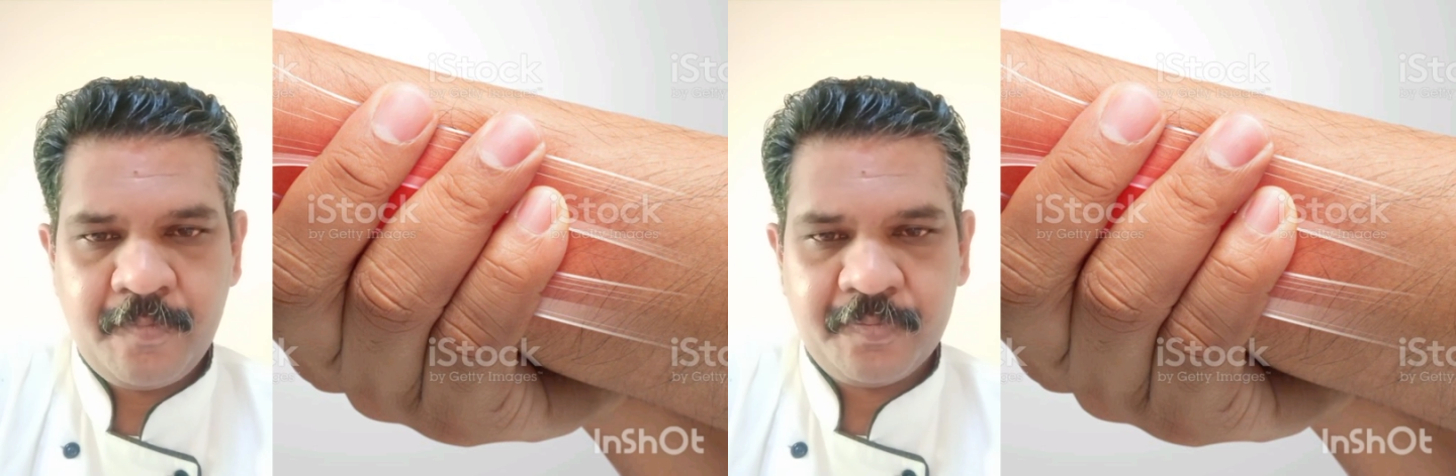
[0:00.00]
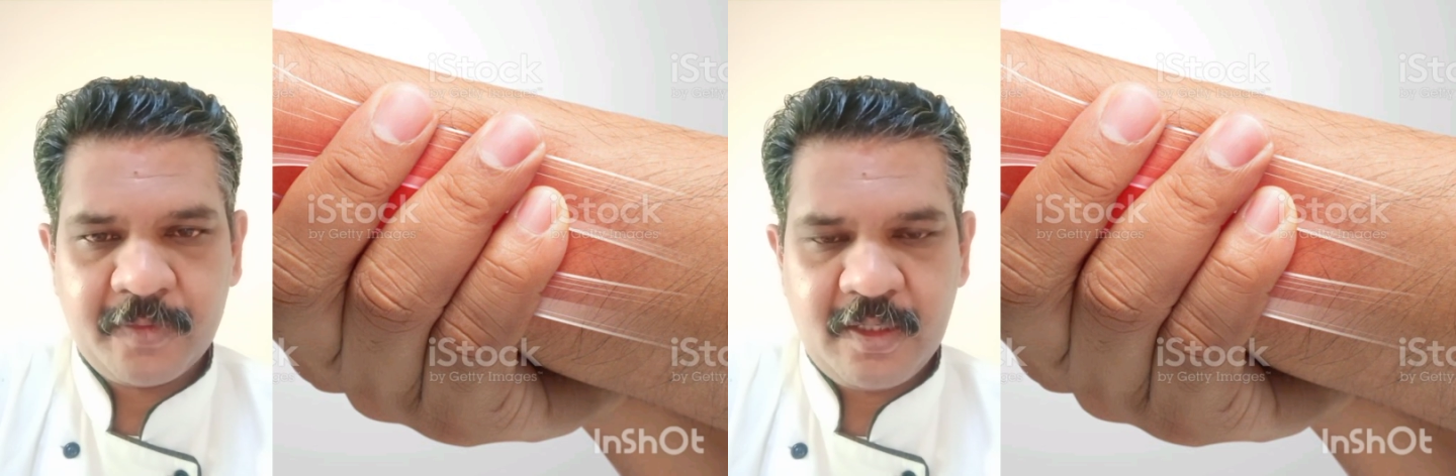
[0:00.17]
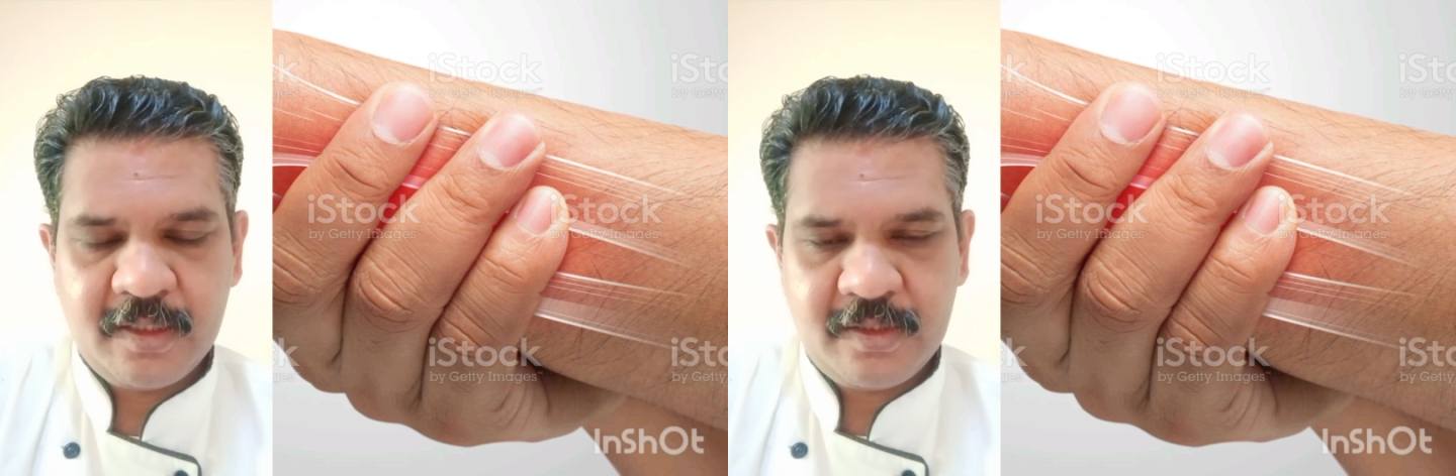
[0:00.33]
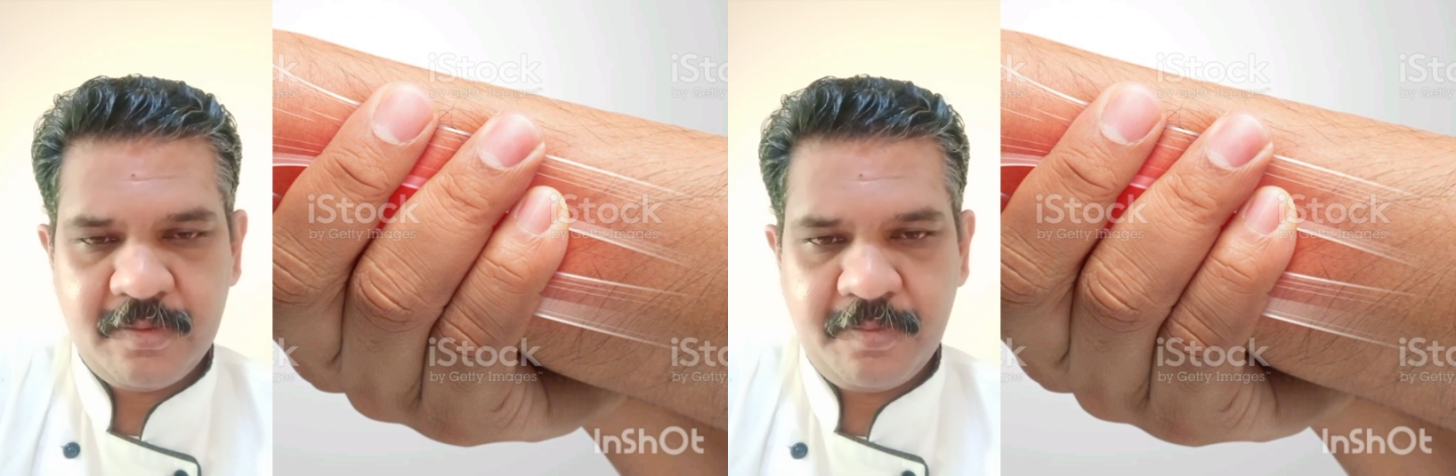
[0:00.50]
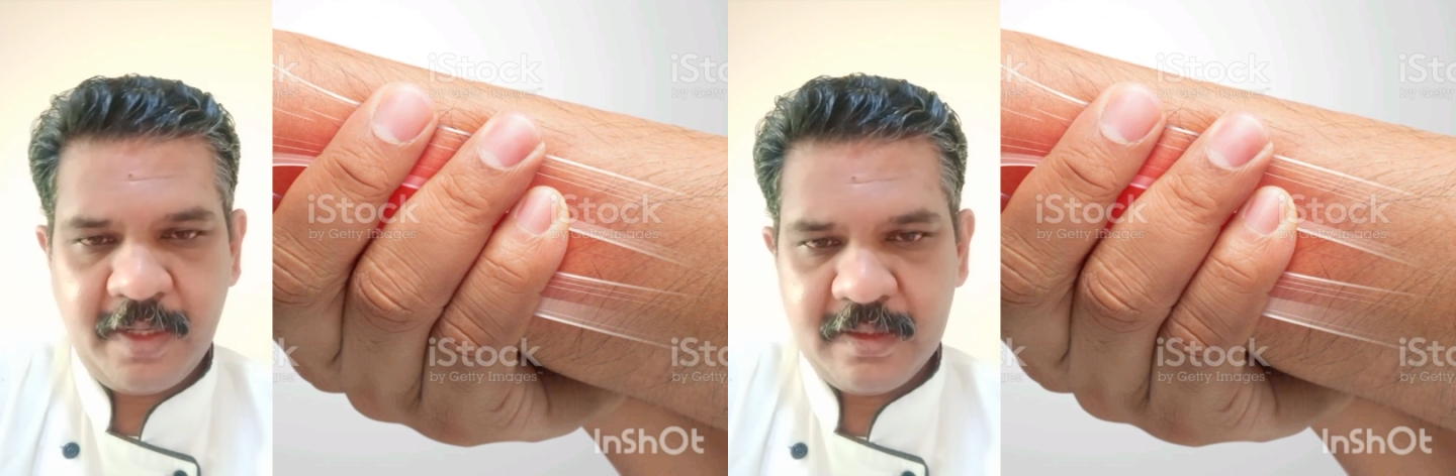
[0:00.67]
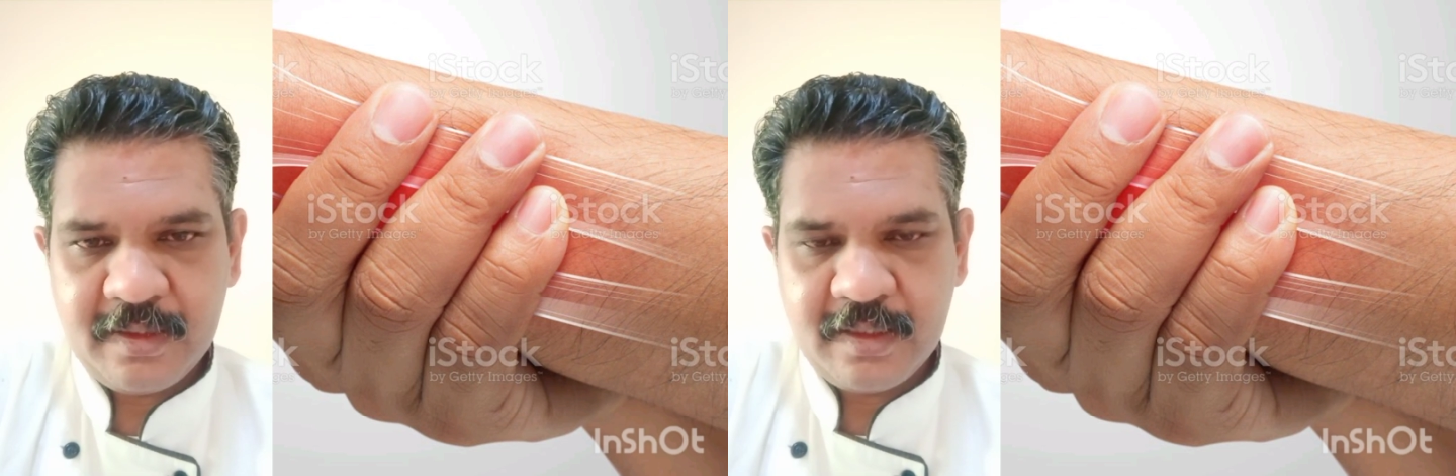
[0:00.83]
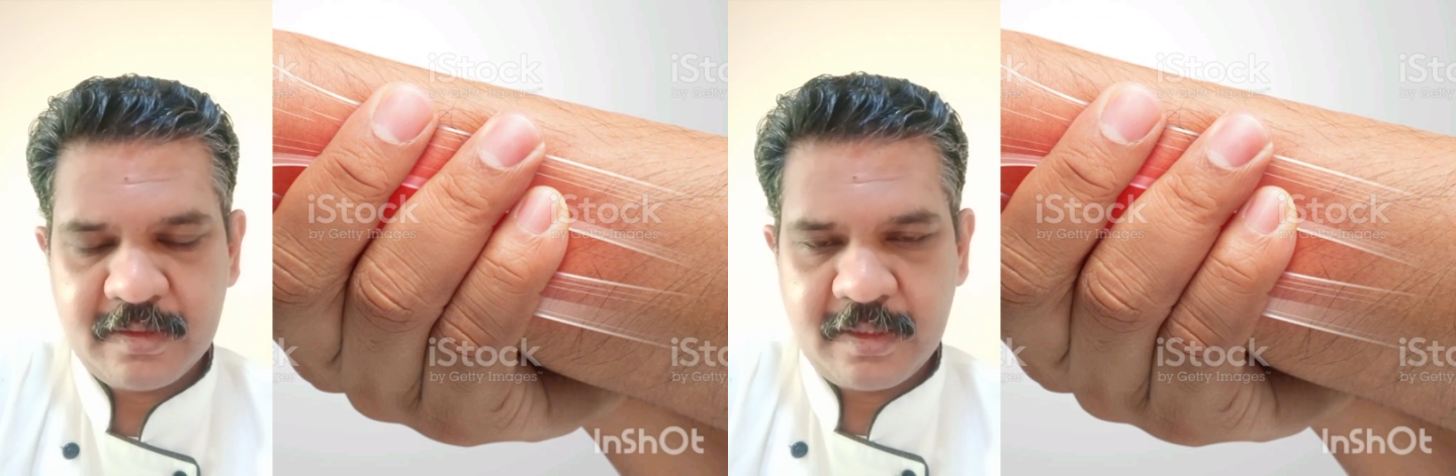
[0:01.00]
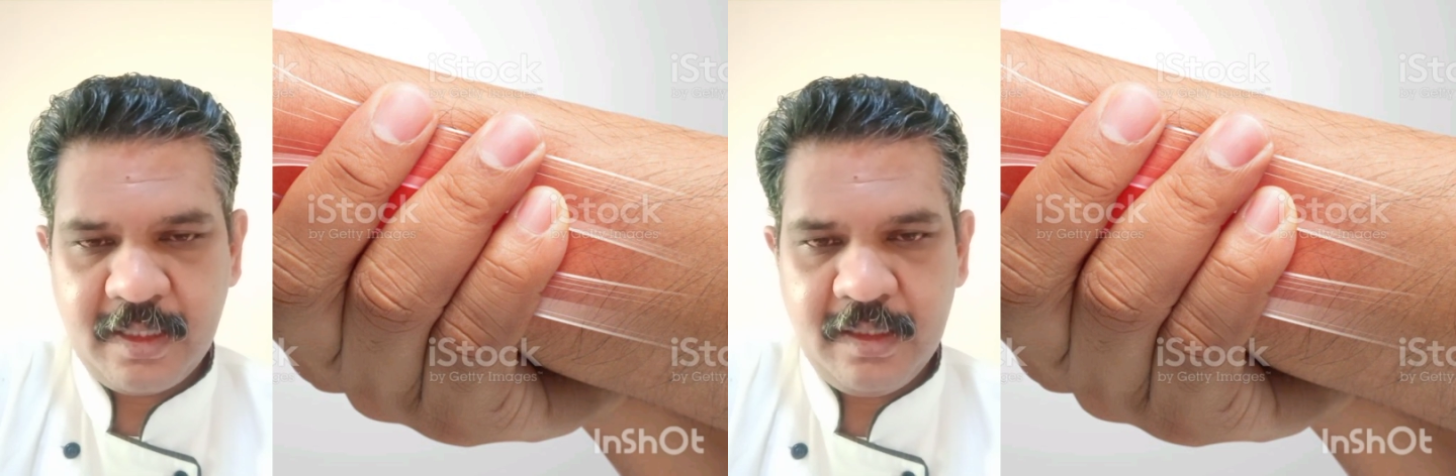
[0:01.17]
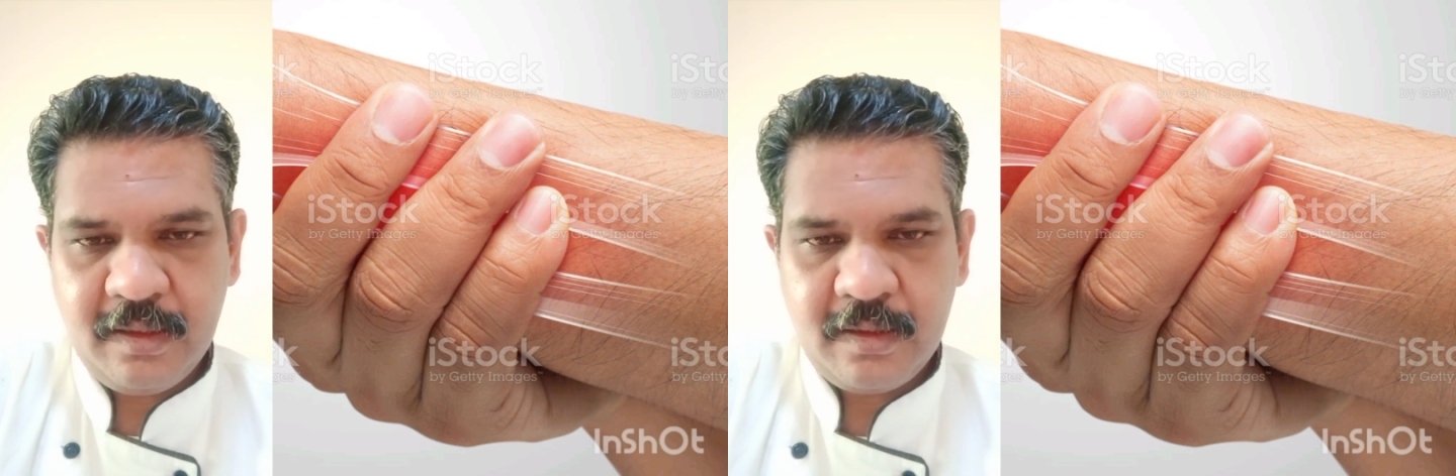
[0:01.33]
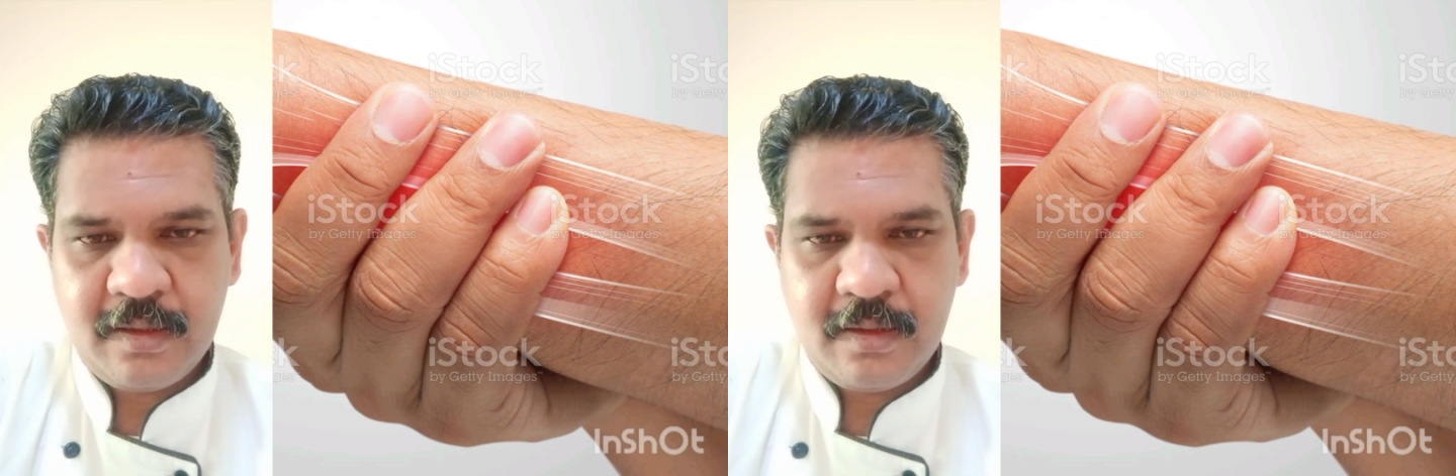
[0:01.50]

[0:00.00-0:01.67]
Just peel the skin.